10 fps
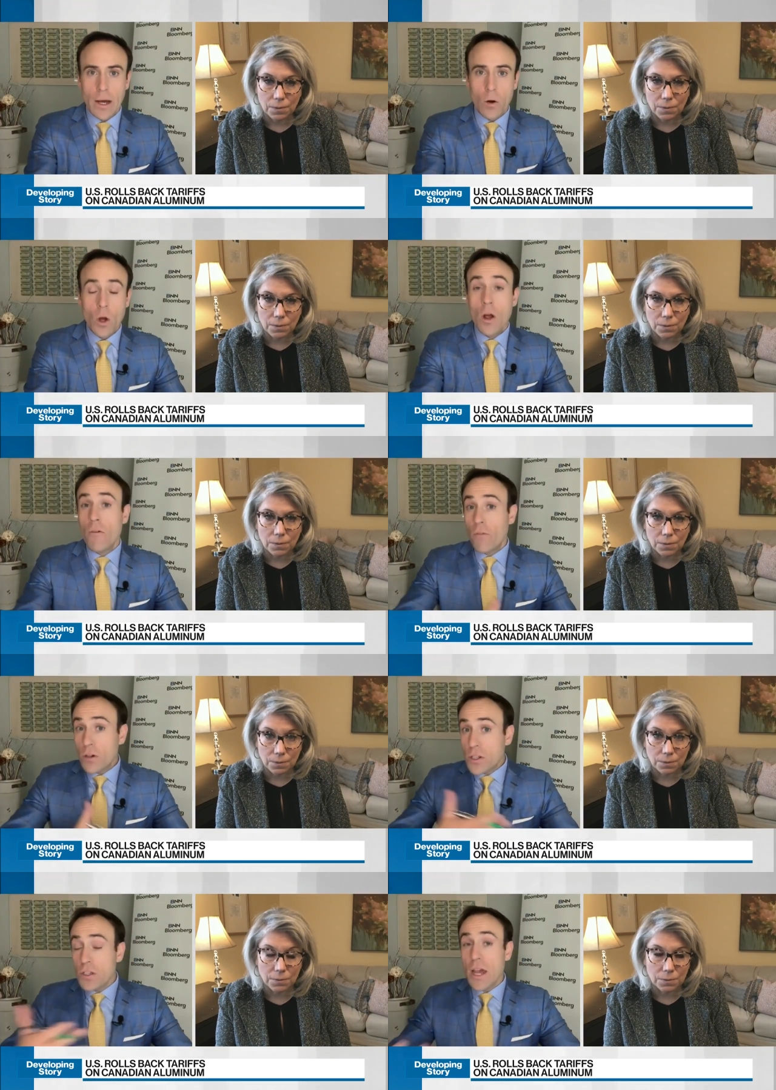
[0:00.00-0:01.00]
Speaker 1: now
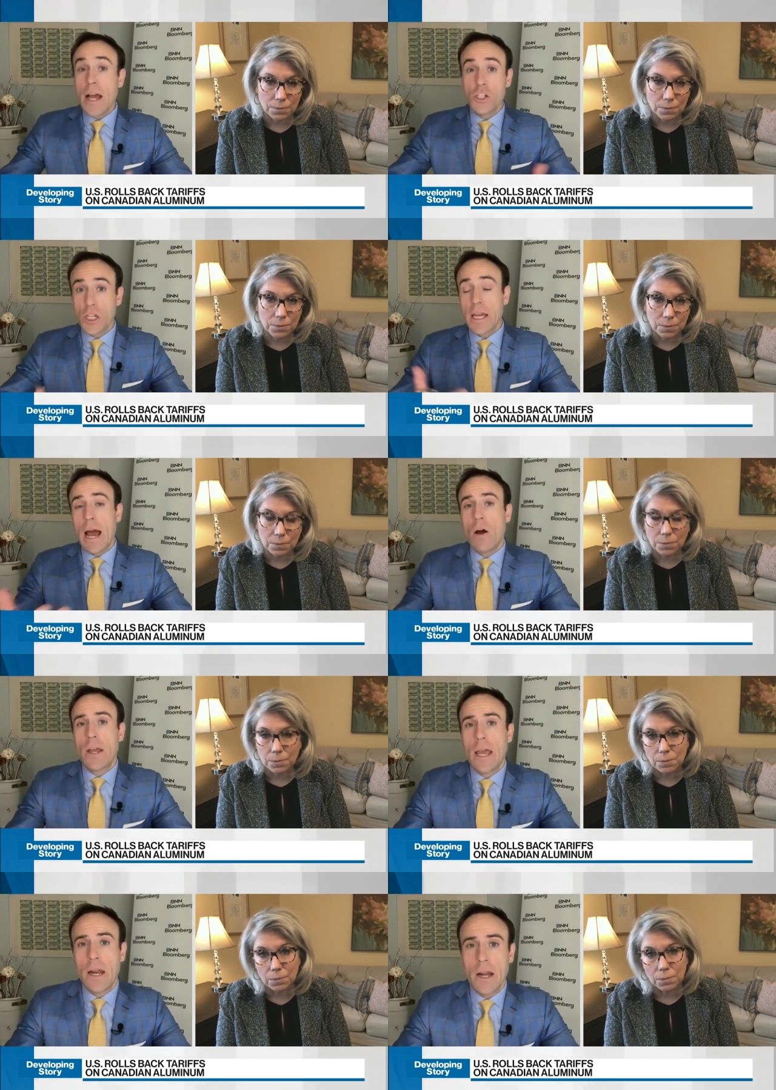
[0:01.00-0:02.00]
versus actually how
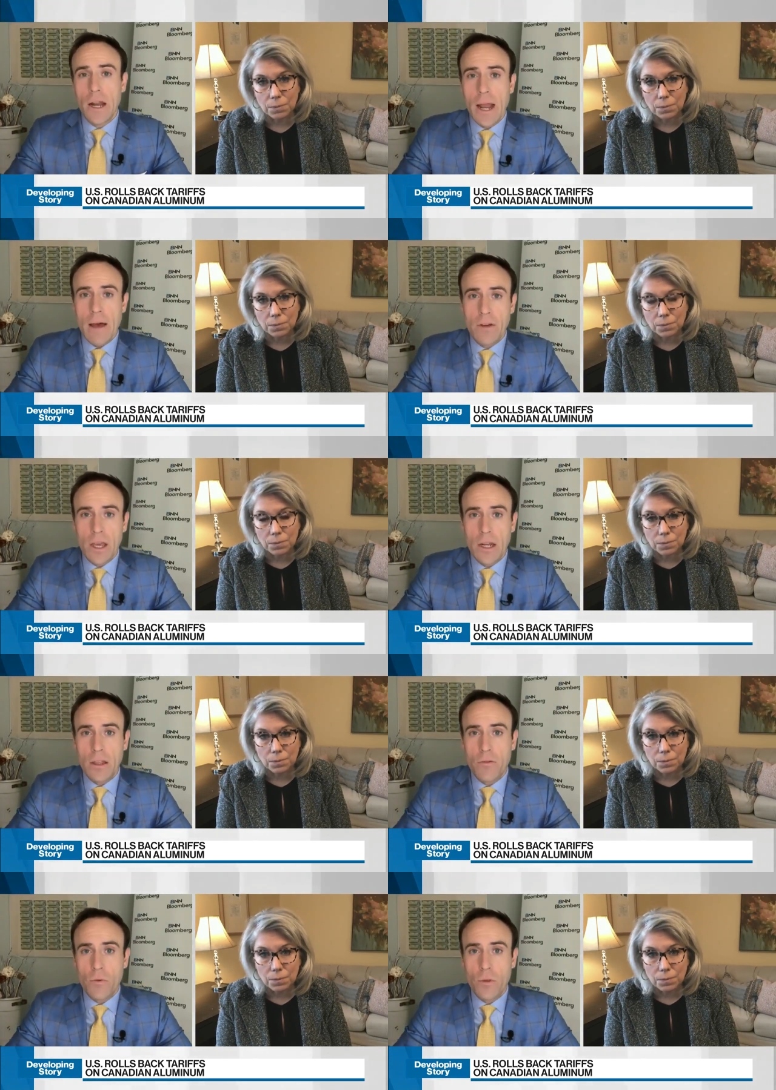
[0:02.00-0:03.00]
Canada
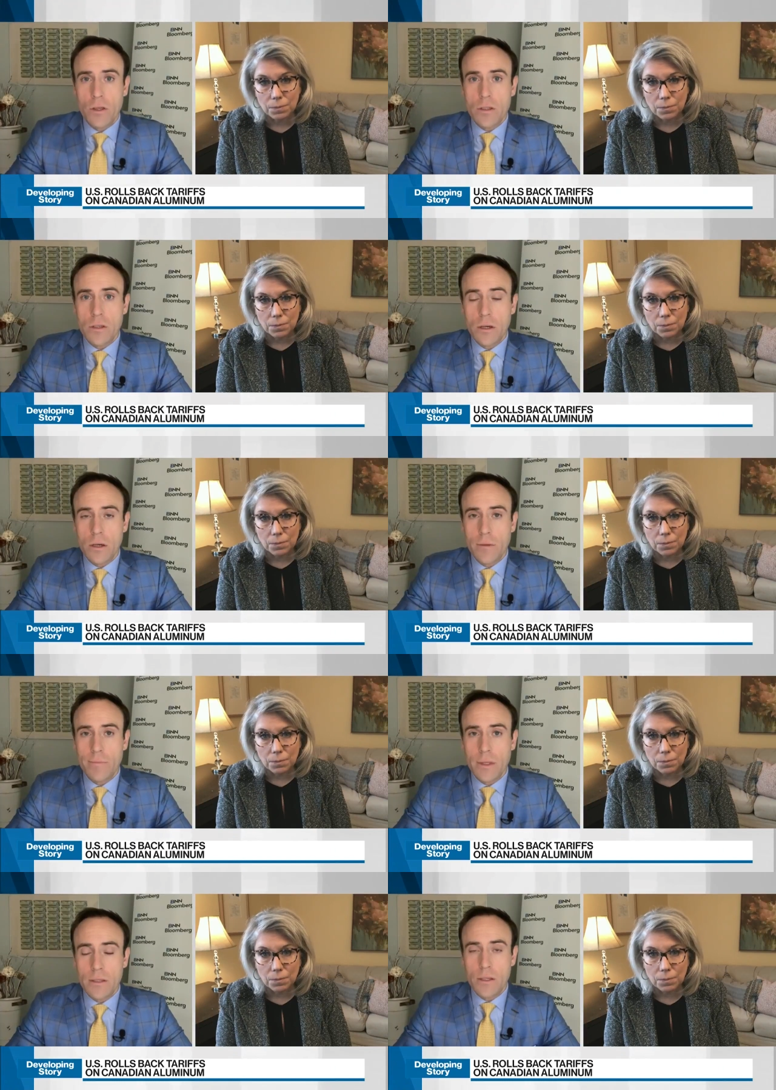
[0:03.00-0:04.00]
navigated through this
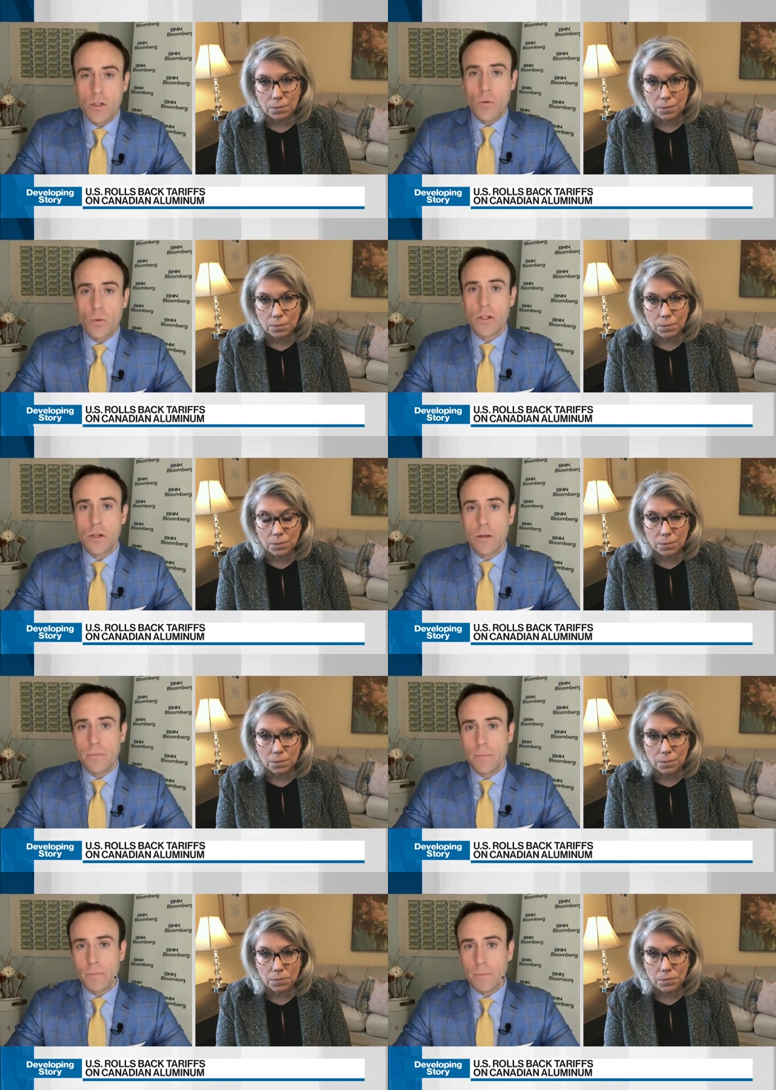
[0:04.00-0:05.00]
uh, this
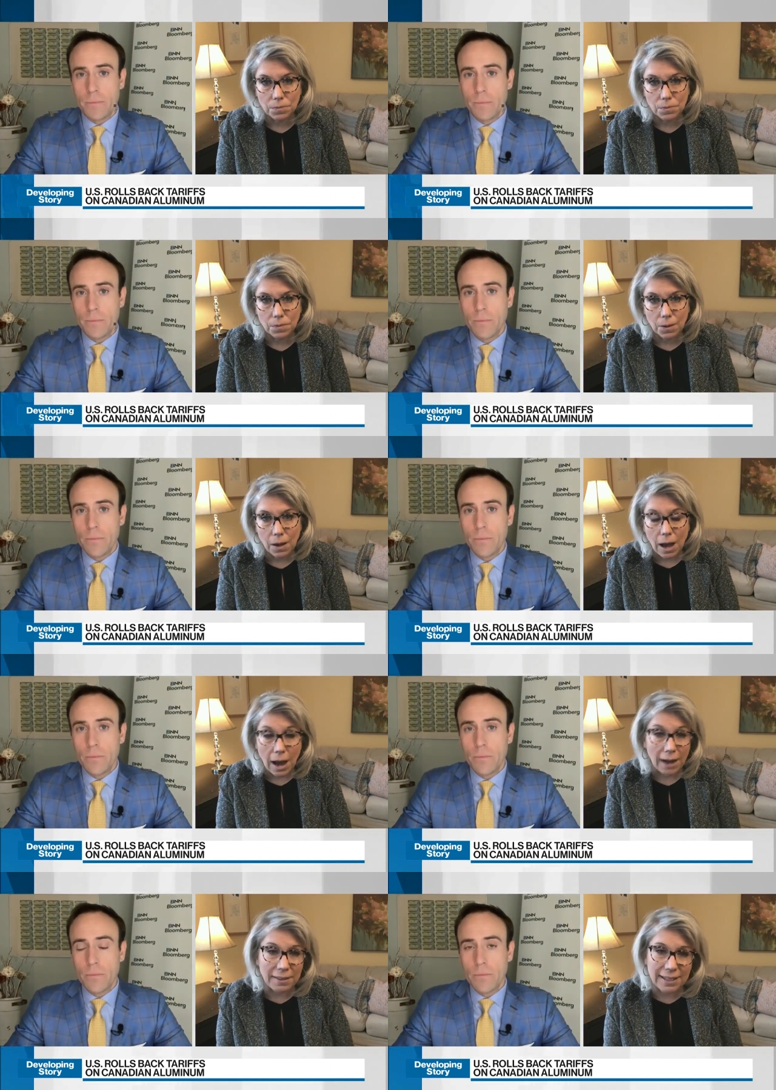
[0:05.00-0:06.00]
situation?
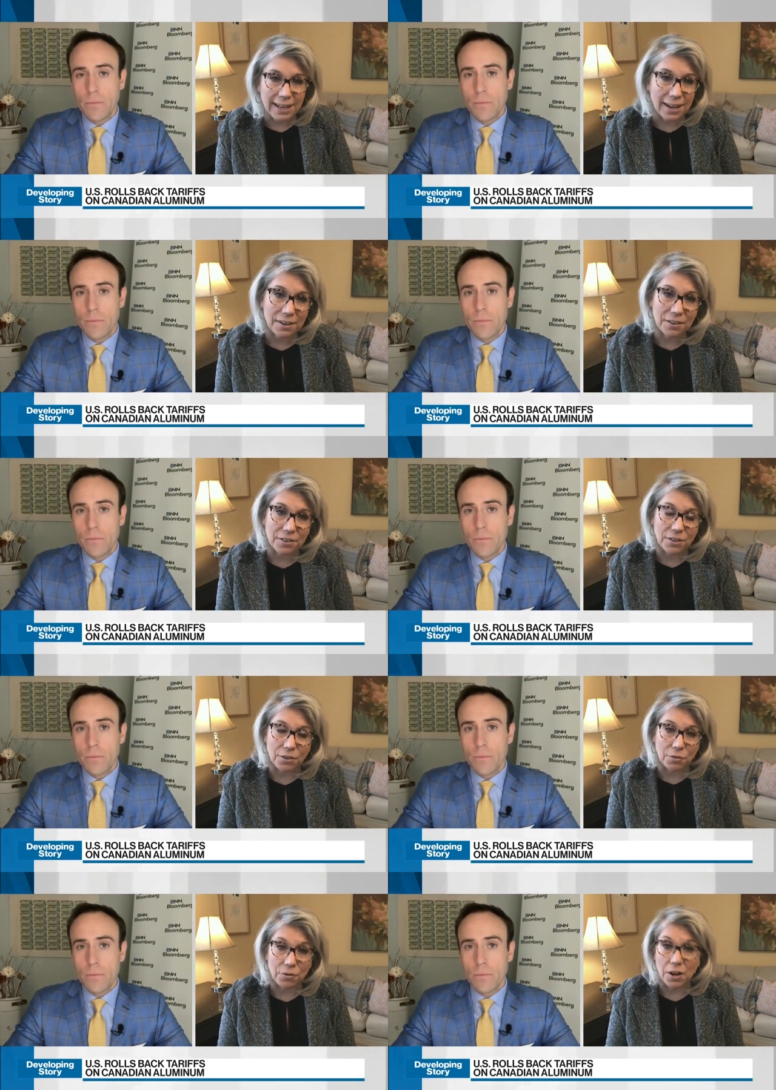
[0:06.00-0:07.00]
Speaker 2: I think Canada
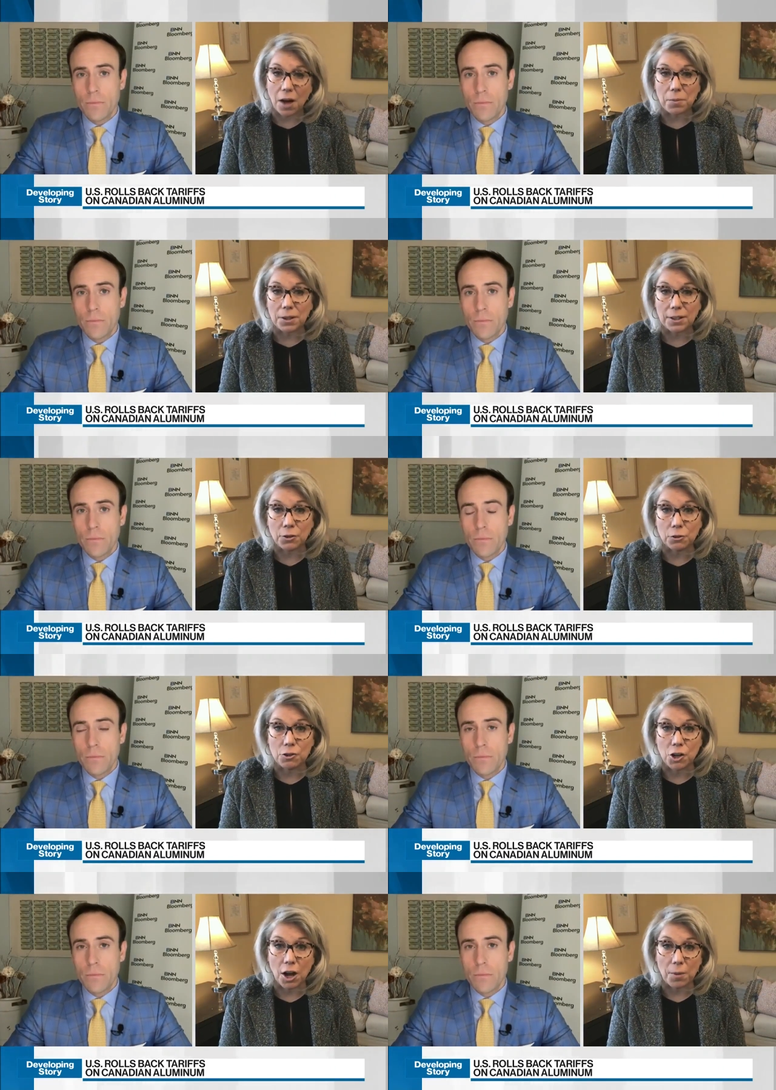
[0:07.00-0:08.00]
did a phenomenally
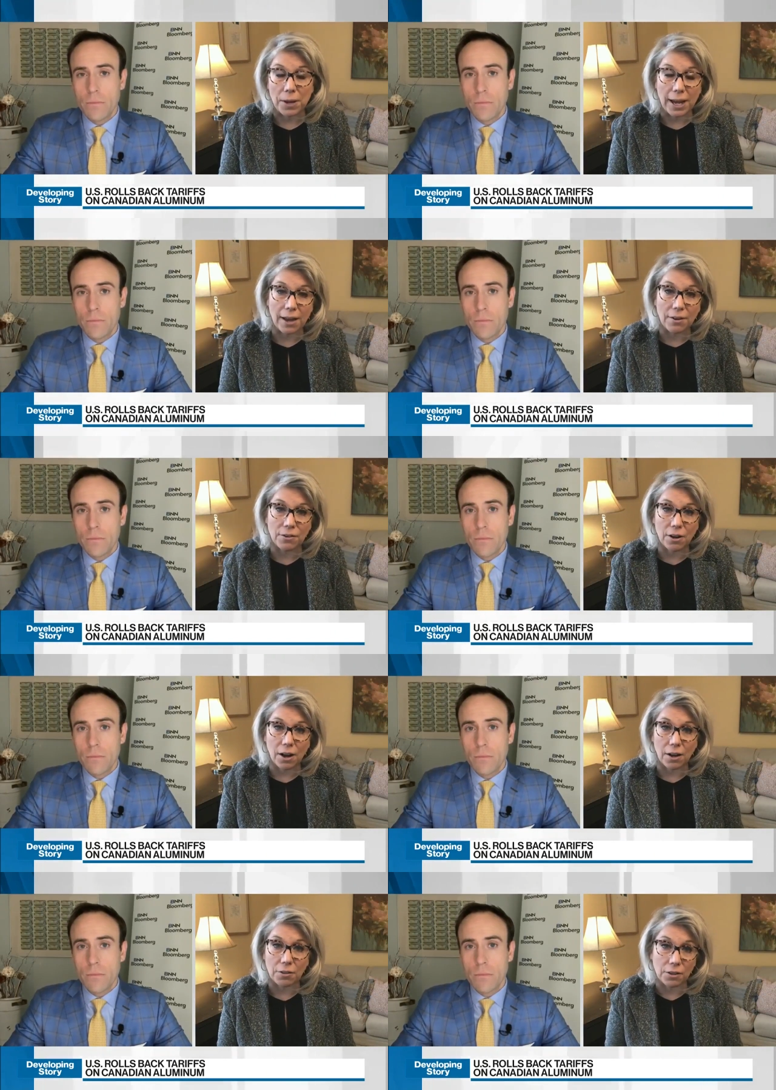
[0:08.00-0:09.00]
good job, and
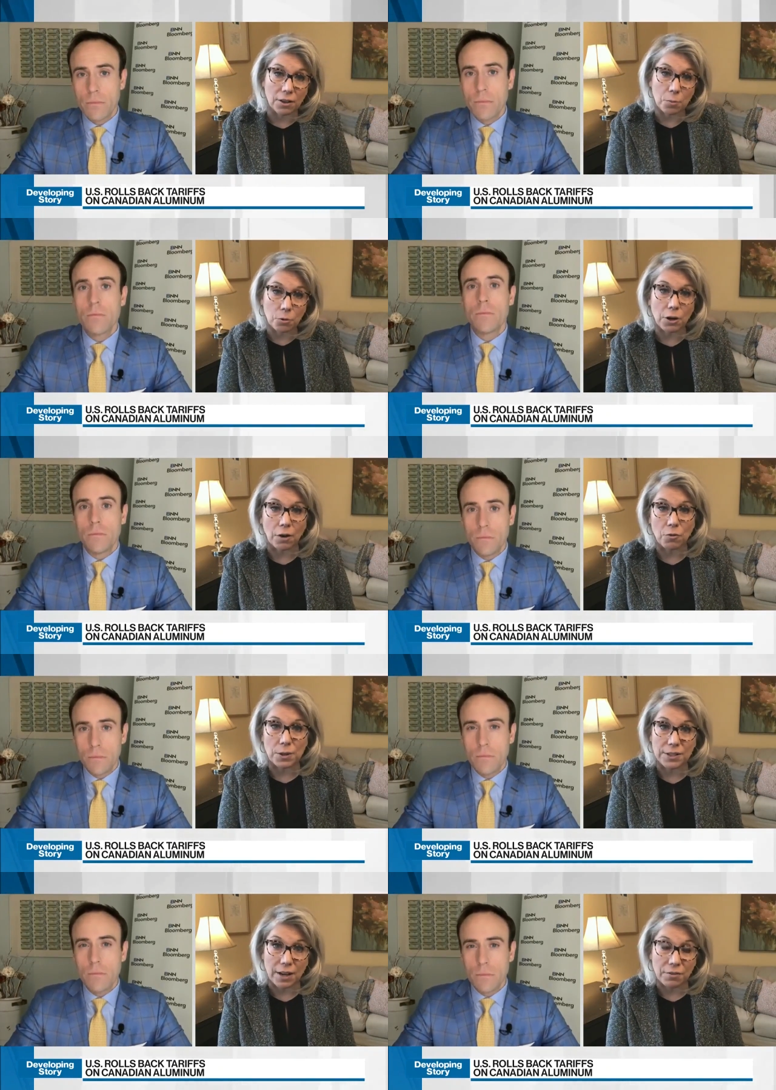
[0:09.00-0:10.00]
uh, the Liberal government